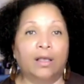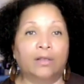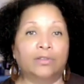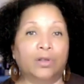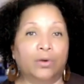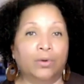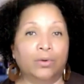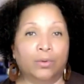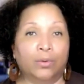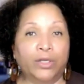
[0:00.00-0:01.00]

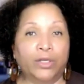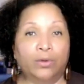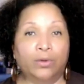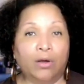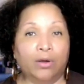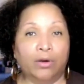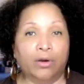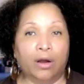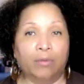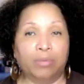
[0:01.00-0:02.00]
So we no
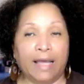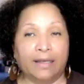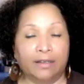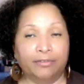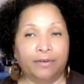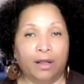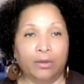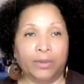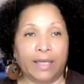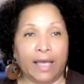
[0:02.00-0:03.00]
longer are blindly
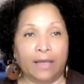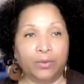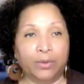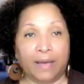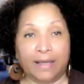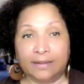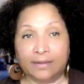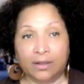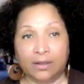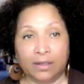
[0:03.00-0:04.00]
following, and we might
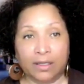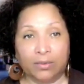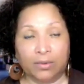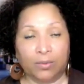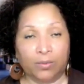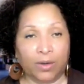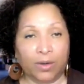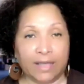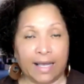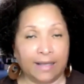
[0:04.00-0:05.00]
suddenly want
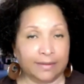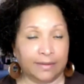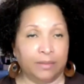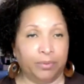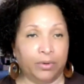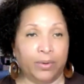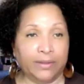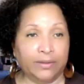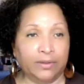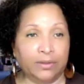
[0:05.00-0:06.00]
to ask deeper
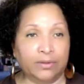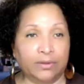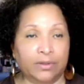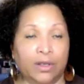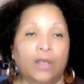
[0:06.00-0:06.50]
questions.